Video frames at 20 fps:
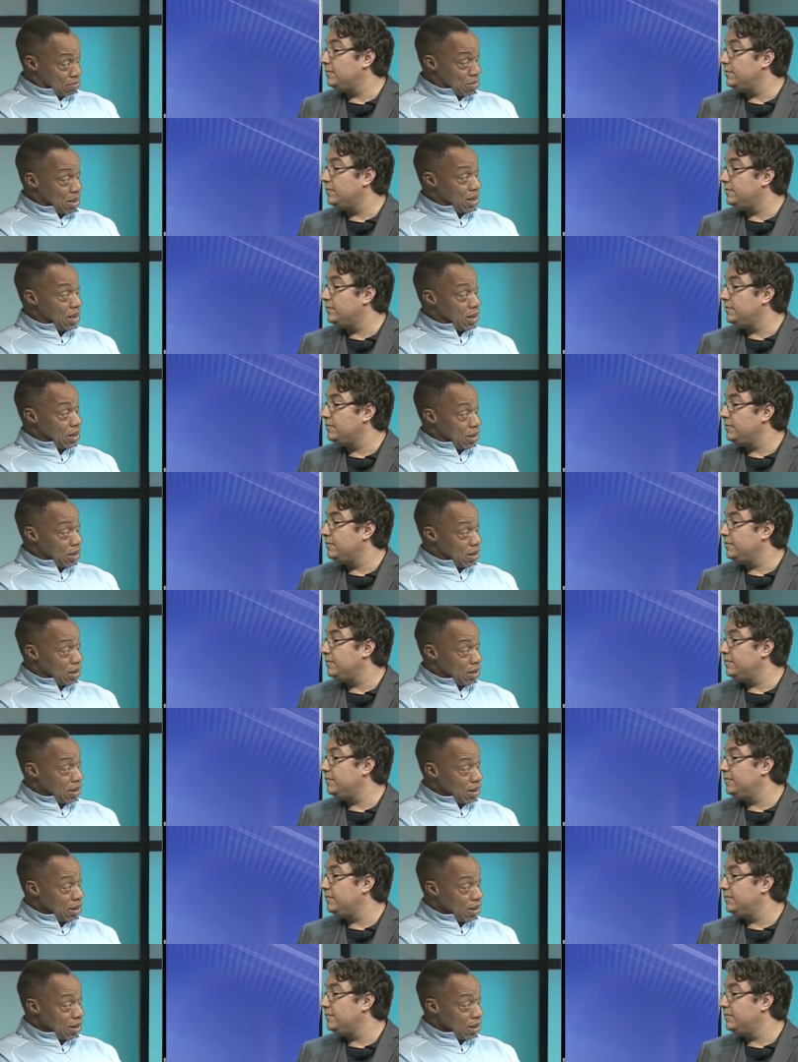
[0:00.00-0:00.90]
Speaker 1: me,
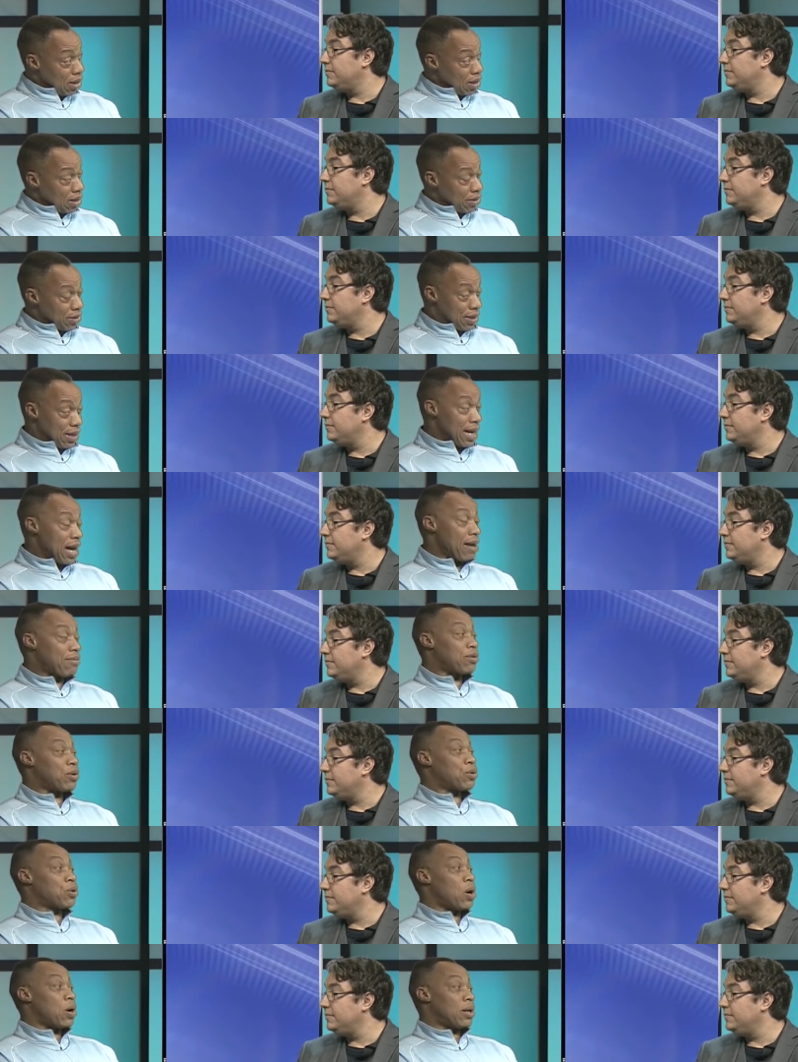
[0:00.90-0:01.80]
then I have
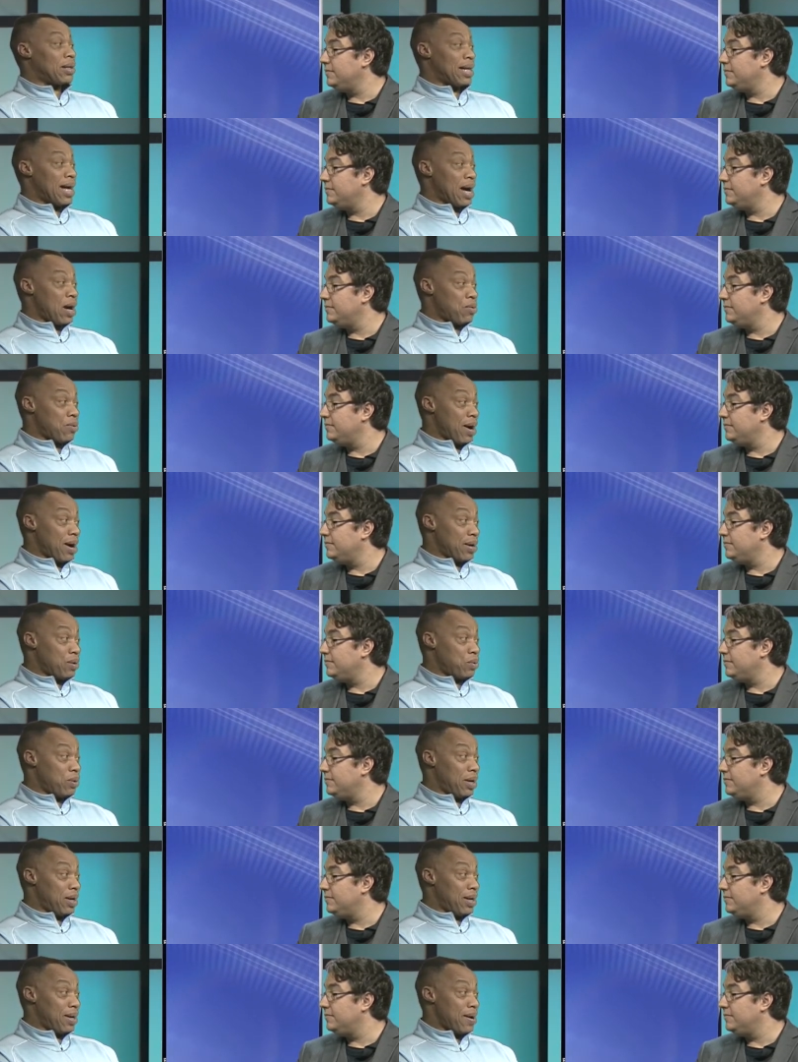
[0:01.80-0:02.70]
to draw the line right
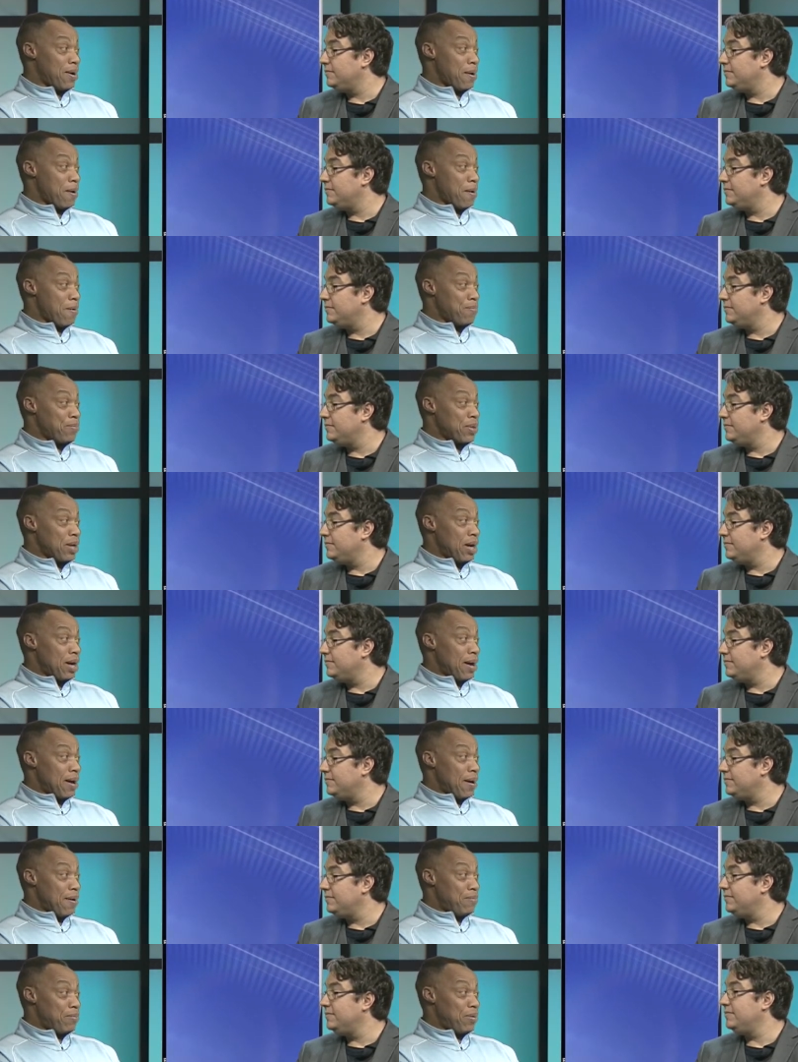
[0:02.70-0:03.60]
away.
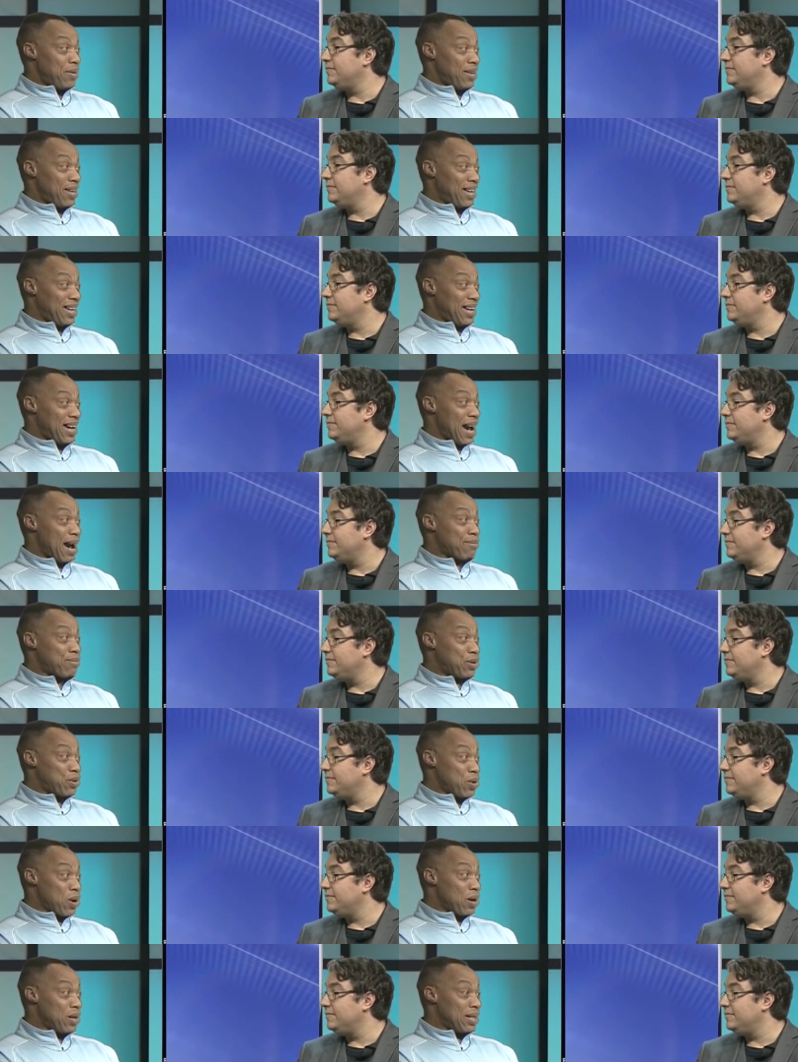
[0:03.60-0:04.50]
I have to
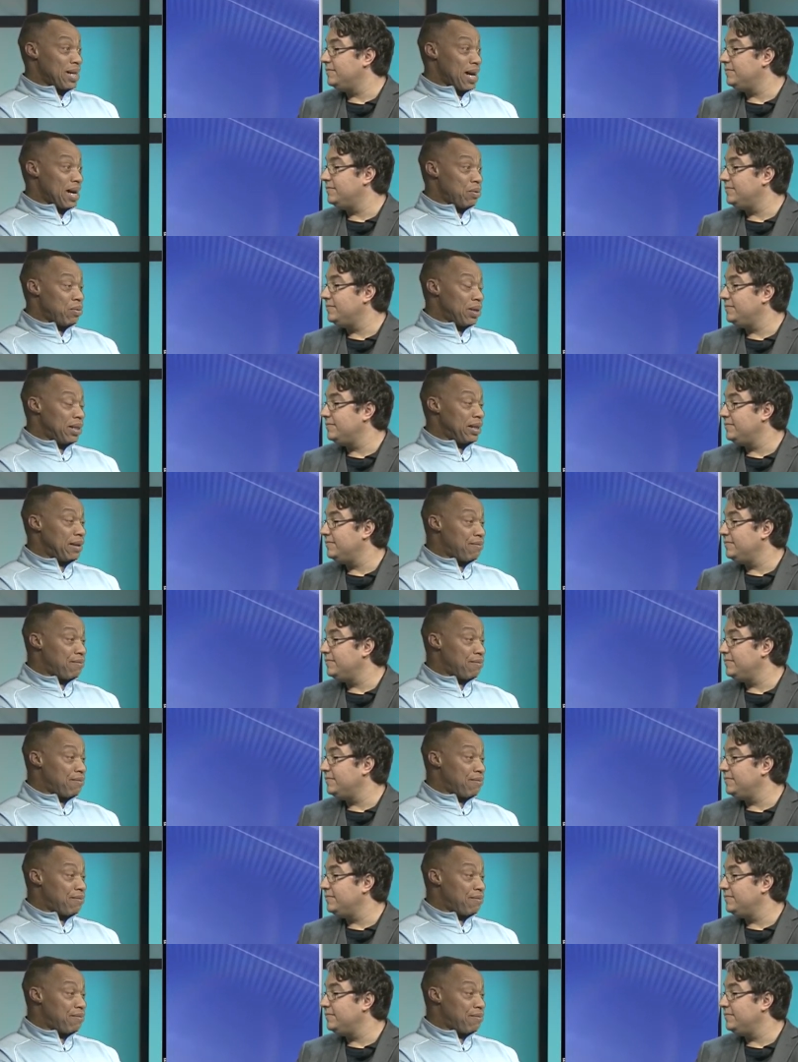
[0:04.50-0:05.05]
draw the line. When it